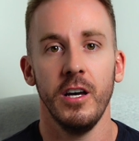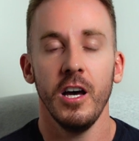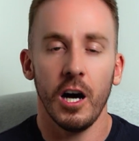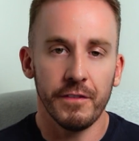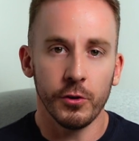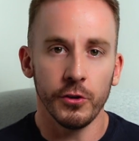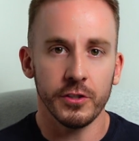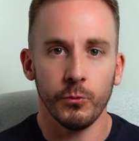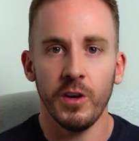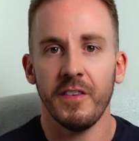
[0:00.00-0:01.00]
Of course,
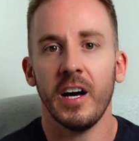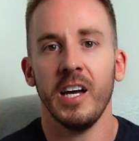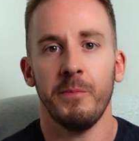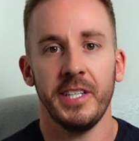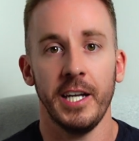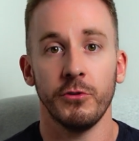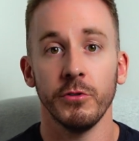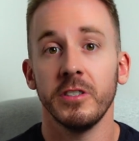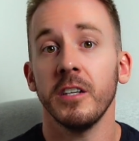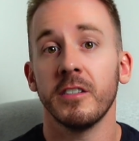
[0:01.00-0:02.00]
with higher potential
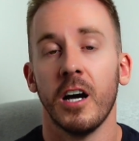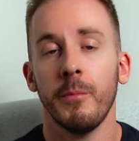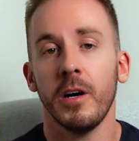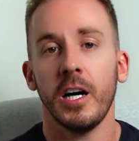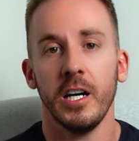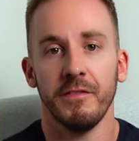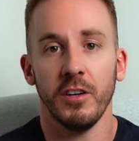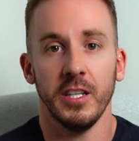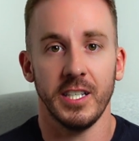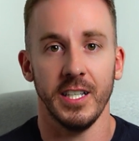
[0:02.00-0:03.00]
does come higher
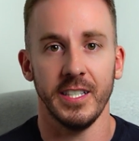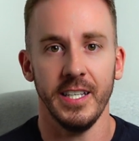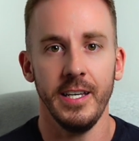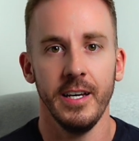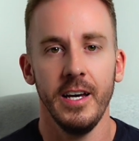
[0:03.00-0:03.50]
volatility,